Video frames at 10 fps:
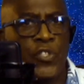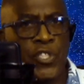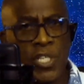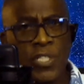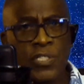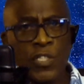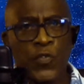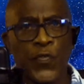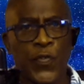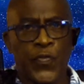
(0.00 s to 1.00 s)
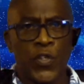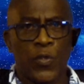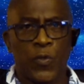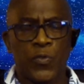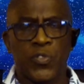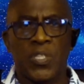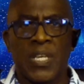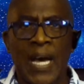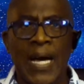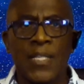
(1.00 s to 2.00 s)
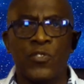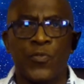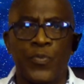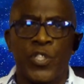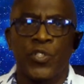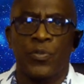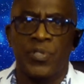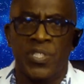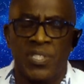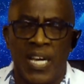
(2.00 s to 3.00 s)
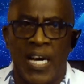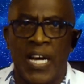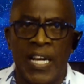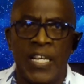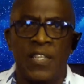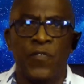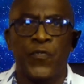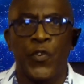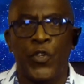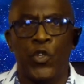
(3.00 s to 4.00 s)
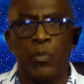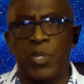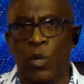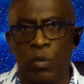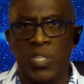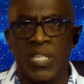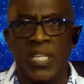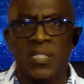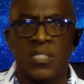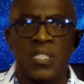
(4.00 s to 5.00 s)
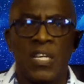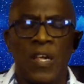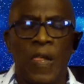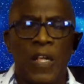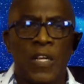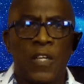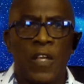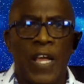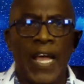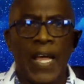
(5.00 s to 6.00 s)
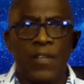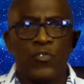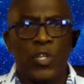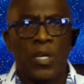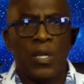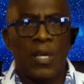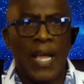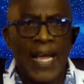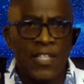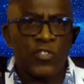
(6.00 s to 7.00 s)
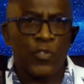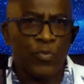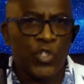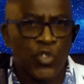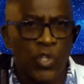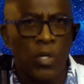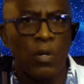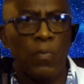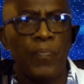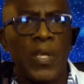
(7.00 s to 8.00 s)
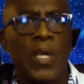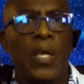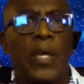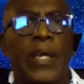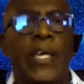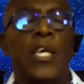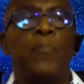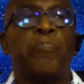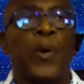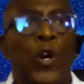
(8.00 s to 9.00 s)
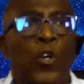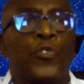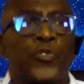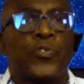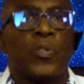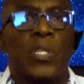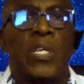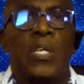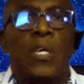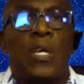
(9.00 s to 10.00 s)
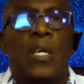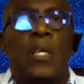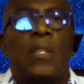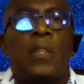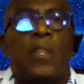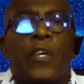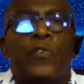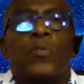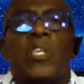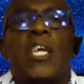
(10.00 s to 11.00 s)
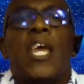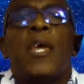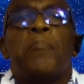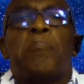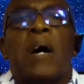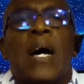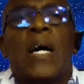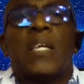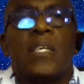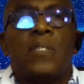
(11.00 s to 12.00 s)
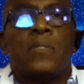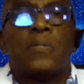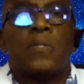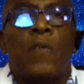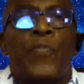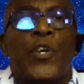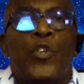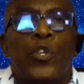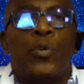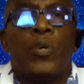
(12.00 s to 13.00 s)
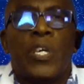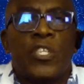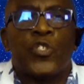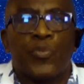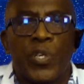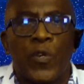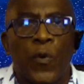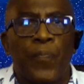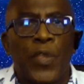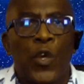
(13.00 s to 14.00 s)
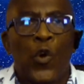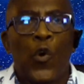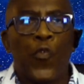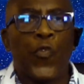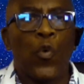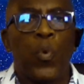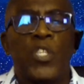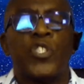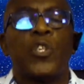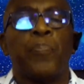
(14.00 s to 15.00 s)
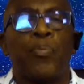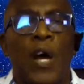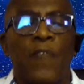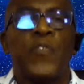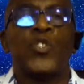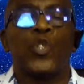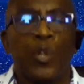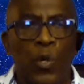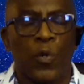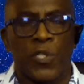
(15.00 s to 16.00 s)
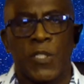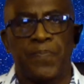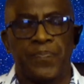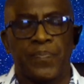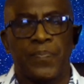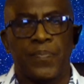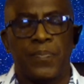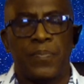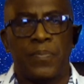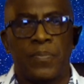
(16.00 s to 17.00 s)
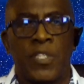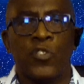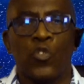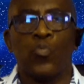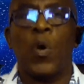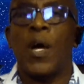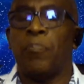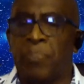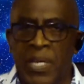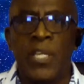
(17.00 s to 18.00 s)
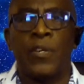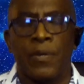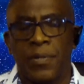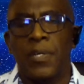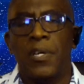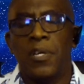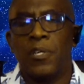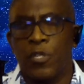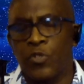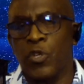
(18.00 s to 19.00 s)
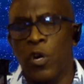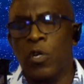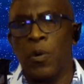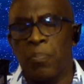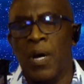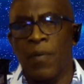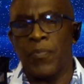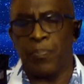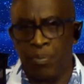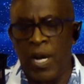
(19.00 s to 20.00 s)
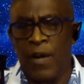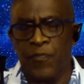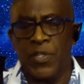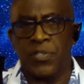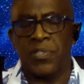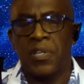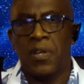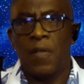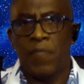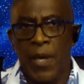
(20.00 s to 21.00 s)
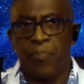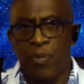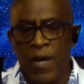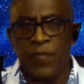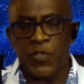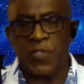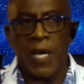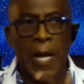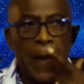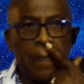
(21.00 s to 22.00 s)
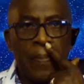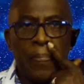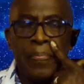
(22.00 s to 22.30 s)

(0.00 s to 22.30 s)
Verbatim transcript: Jesus fulfills God's original design for human holiness, and as the result, he personally, literally embodies the new Israel for which the prophets looked. This is why Peter could talk about the prophets that prophesied.